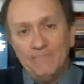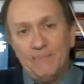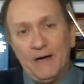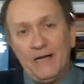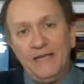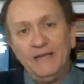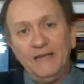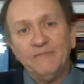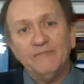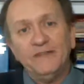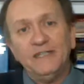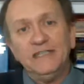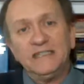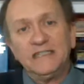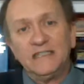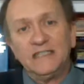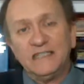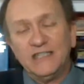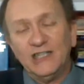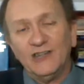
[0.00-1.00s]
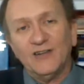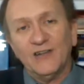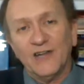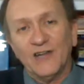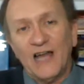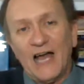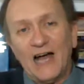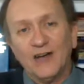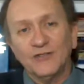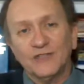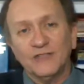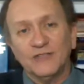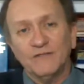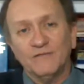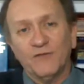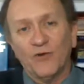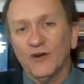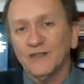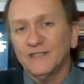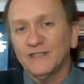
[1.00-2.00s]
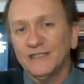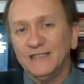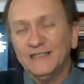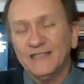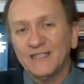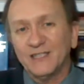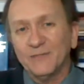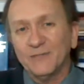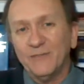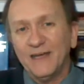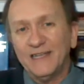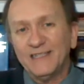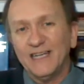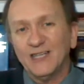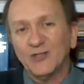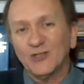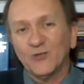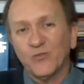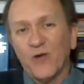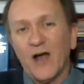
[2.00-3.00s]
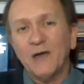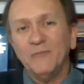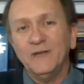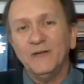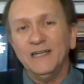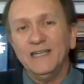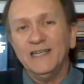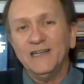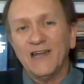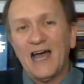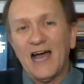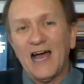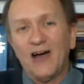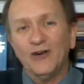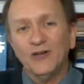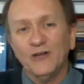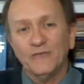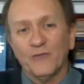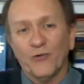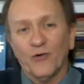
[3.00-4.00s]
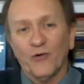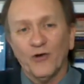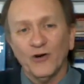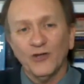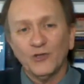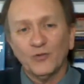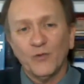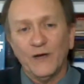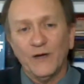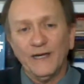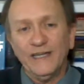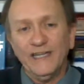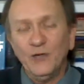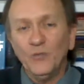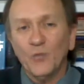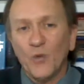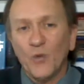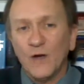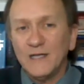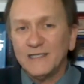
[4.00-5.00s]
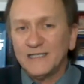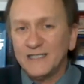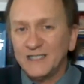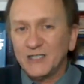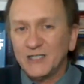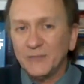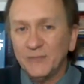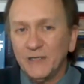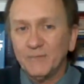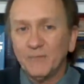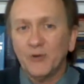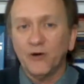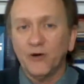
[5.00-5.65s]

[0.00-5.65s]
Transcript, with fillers: but if he still allows divorce, it doesn't make sense. Why would he allow divorce when he wants it to be